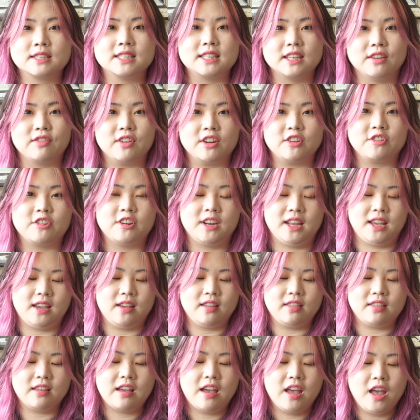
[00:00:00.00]
sleeve
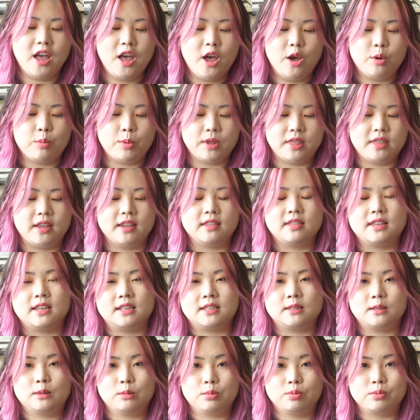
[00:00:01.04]
underneath with like
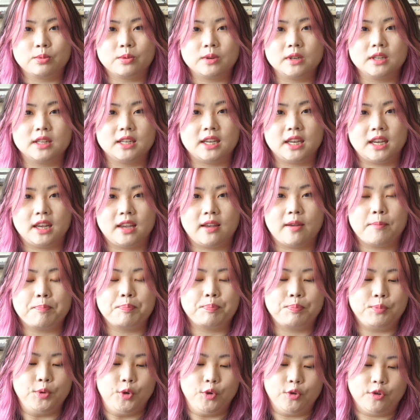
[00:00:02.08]
this really
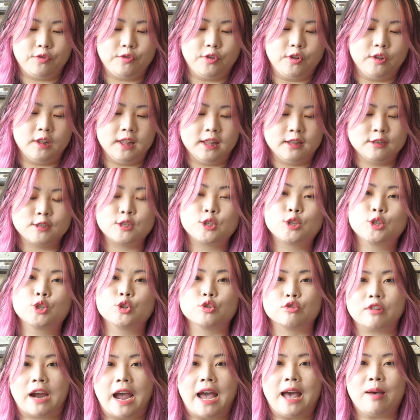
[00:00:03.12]
beautiful
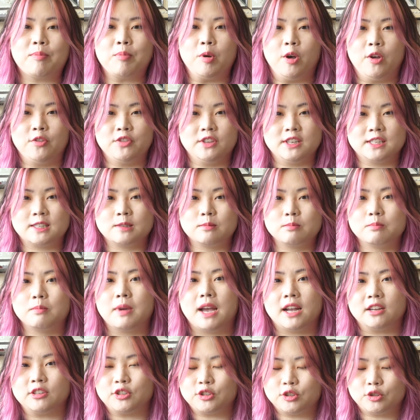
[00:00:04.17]
strap on this
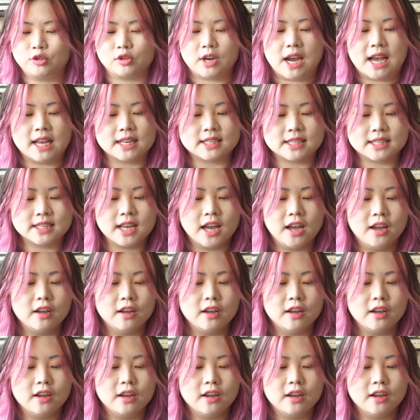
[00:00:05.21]
mesh dress.